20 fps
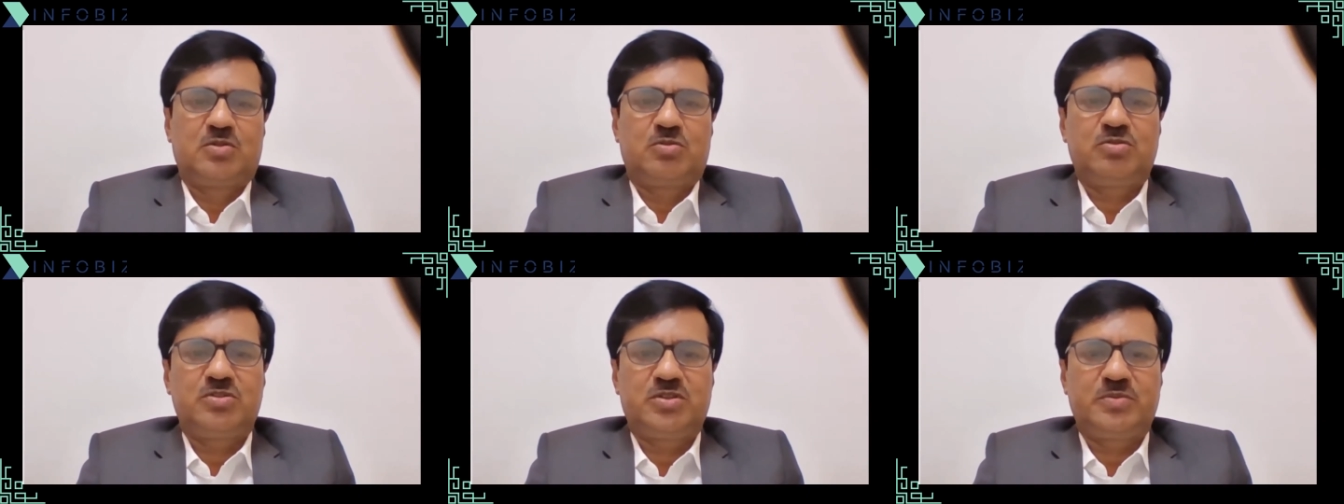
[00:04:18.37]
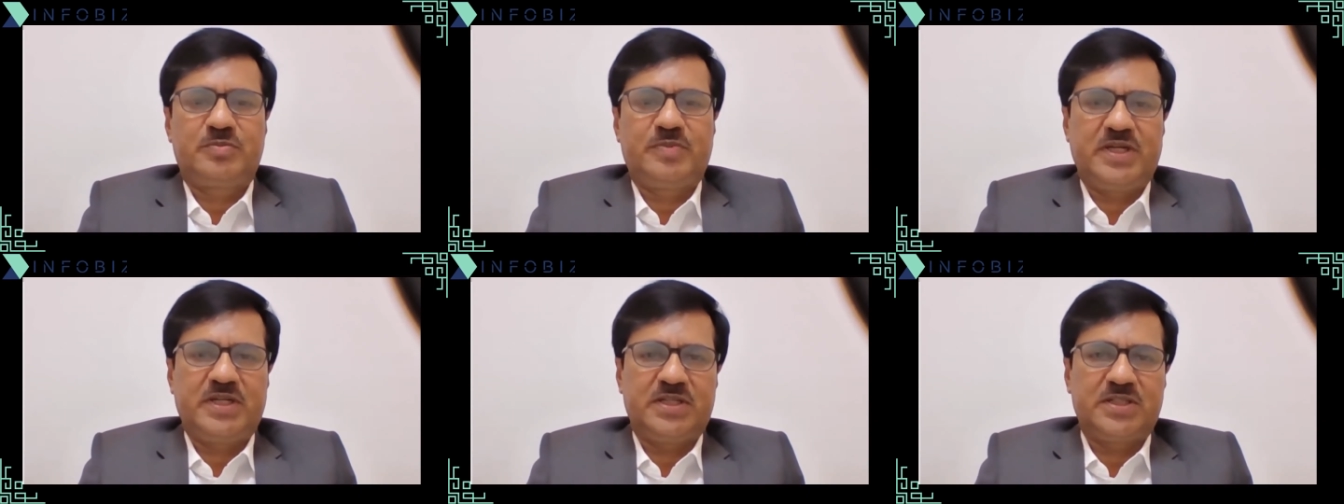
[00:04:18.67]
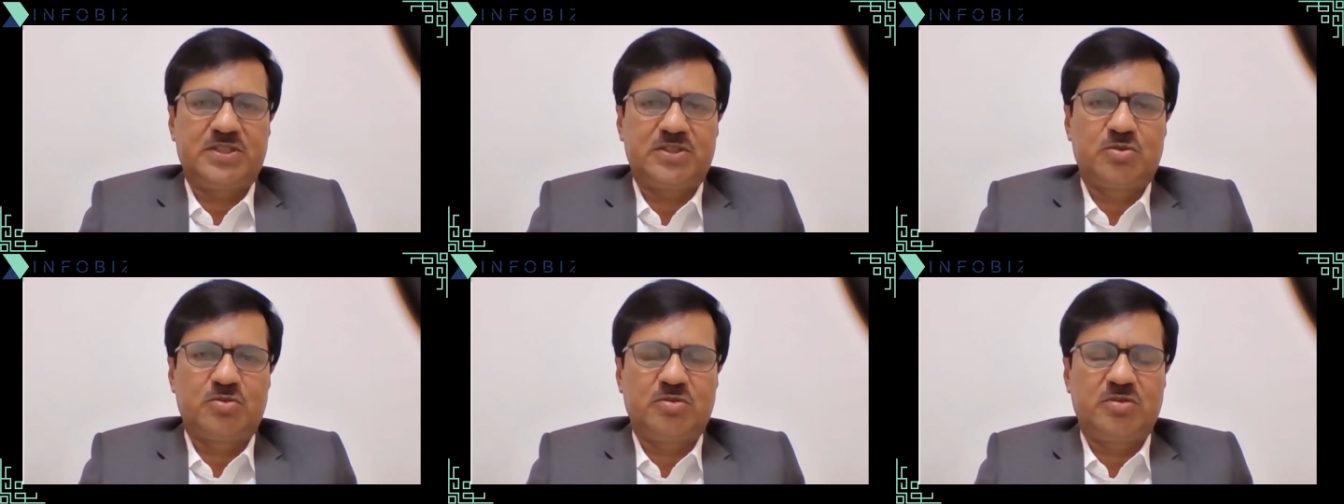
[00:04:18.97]
which the bank
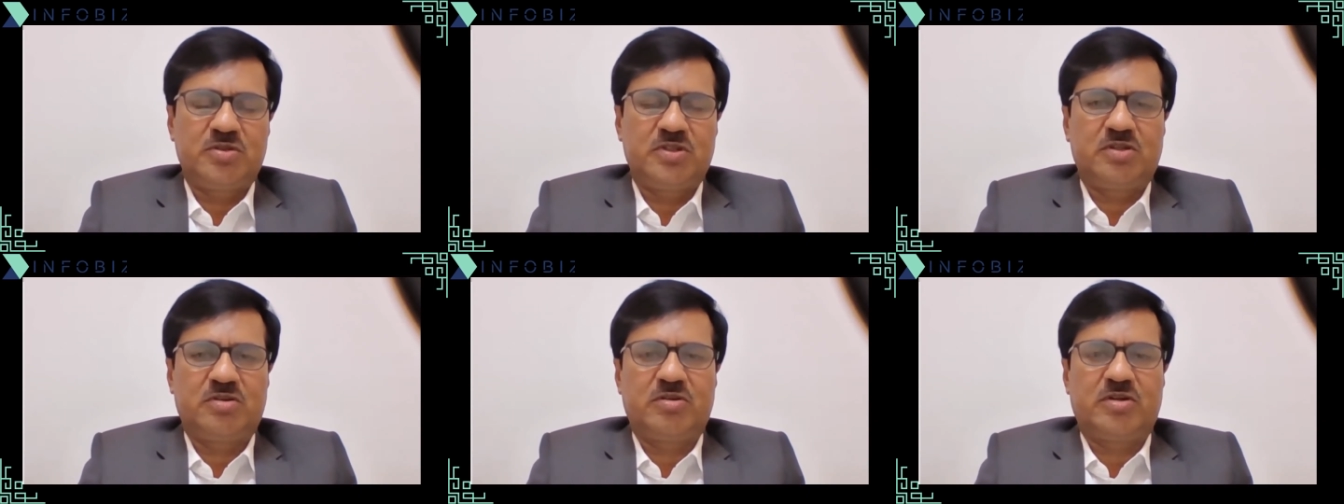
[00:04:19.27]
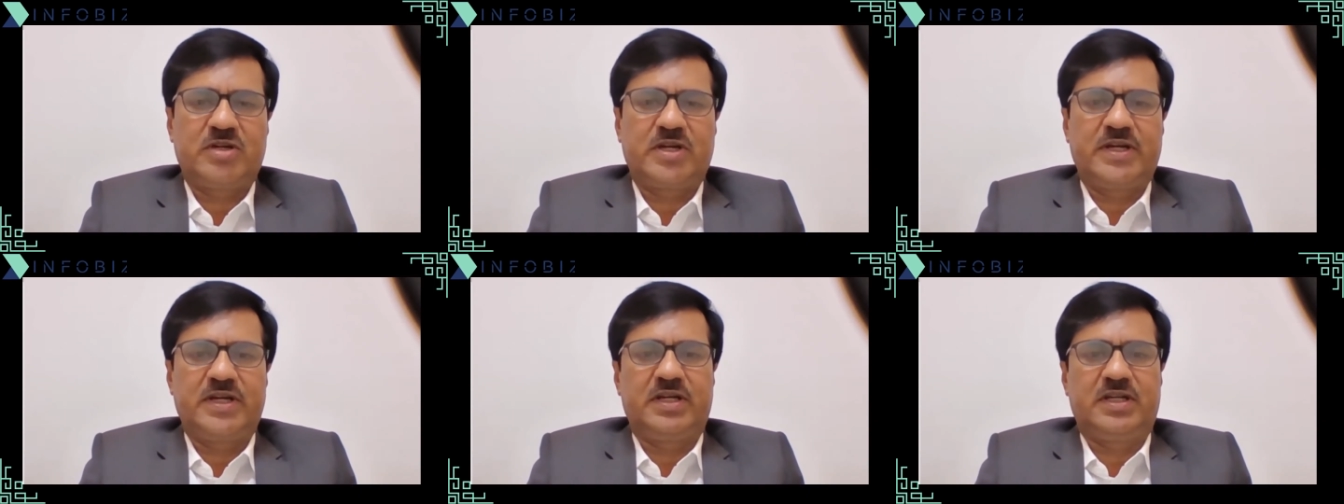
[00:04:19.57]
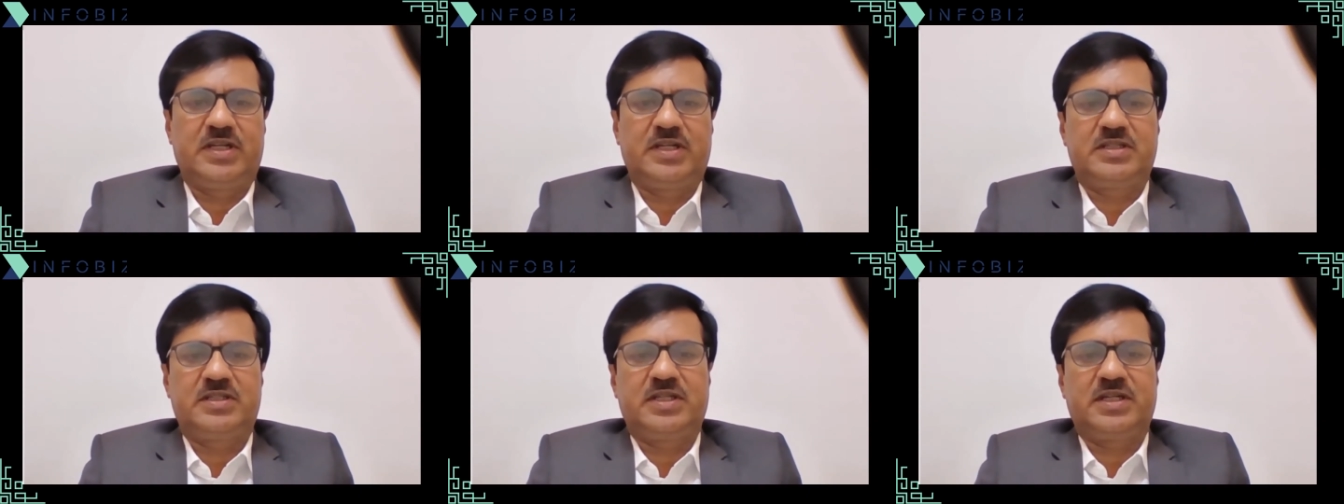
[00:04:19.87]
is doing now
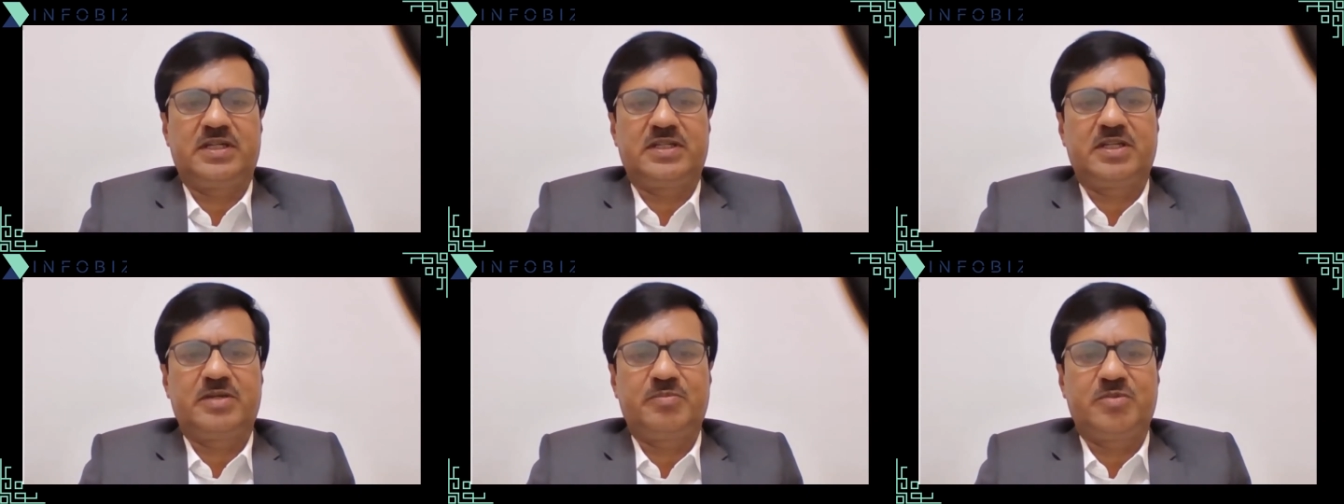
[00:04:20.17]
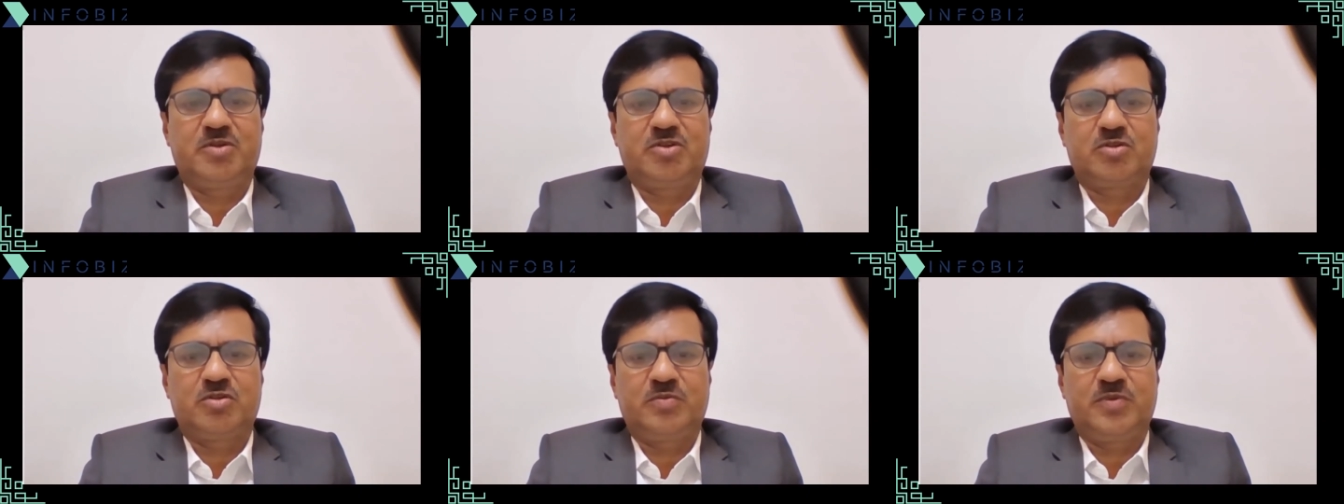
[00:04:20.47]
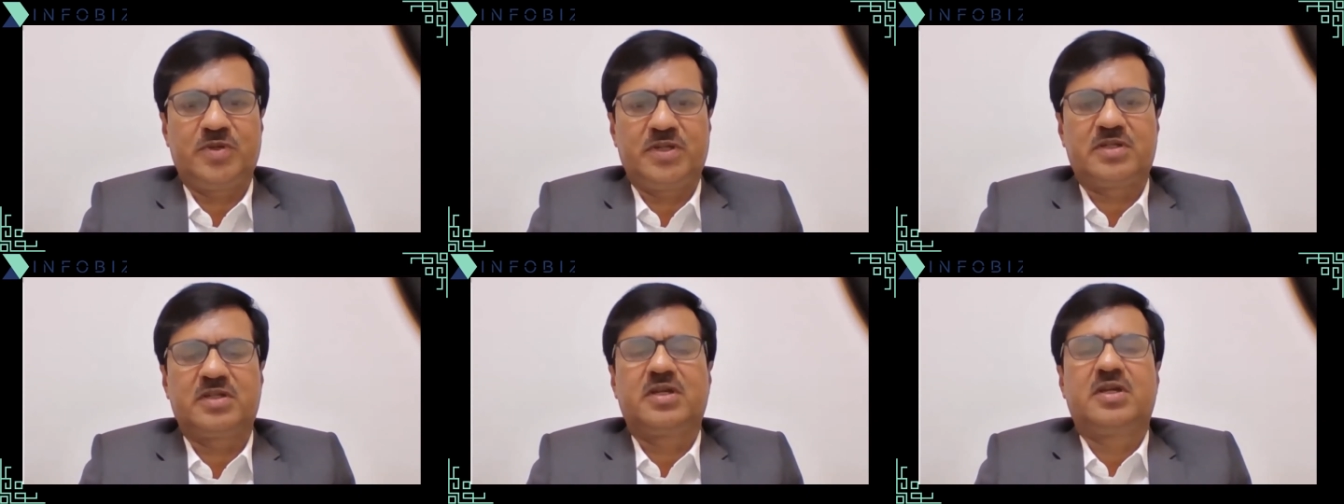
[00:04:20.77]
currently, that can be
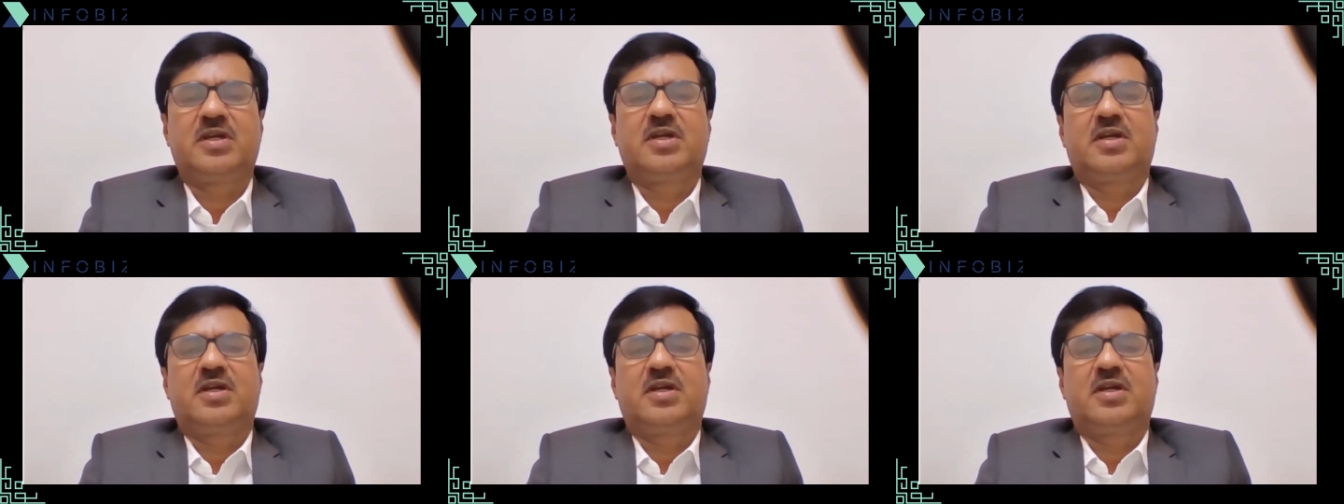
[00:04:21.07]
automated